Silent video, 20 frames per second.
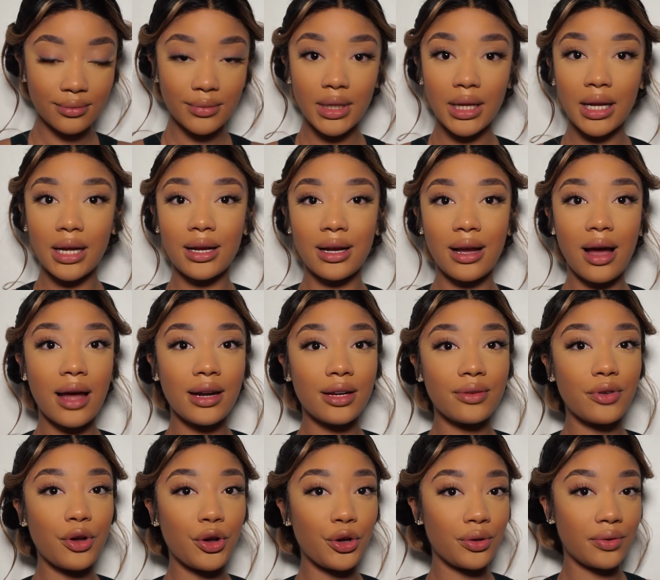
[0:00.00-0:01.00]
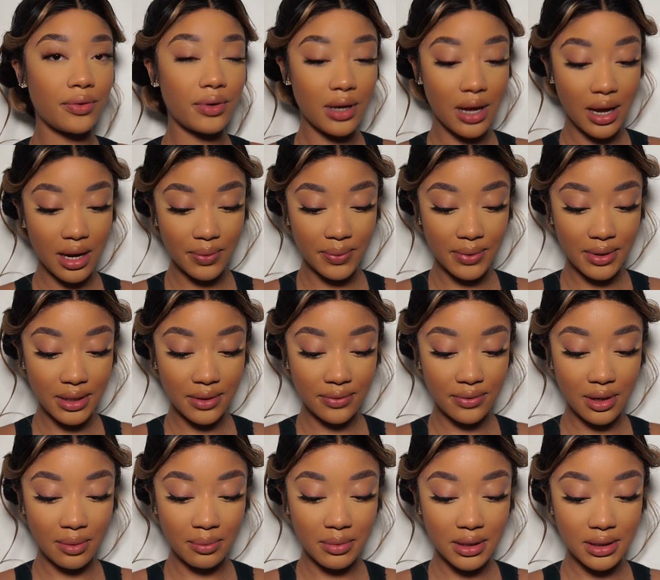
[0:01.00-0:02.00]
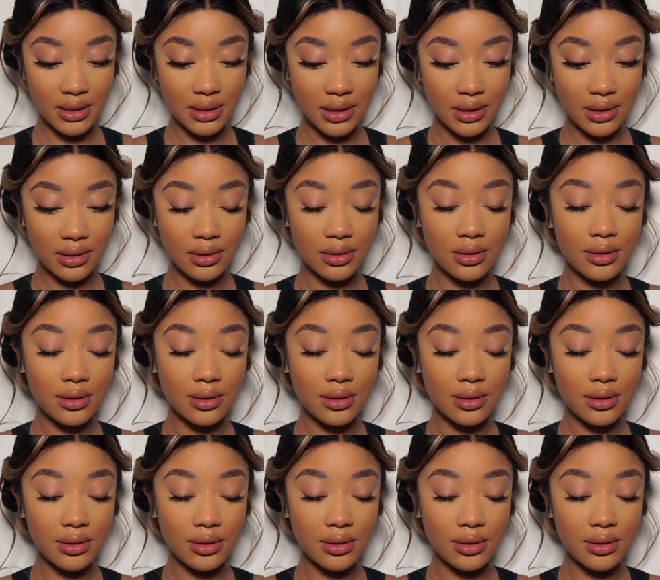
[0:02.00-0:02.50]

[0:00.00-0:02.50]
I kind of overline with it, if that makes sense.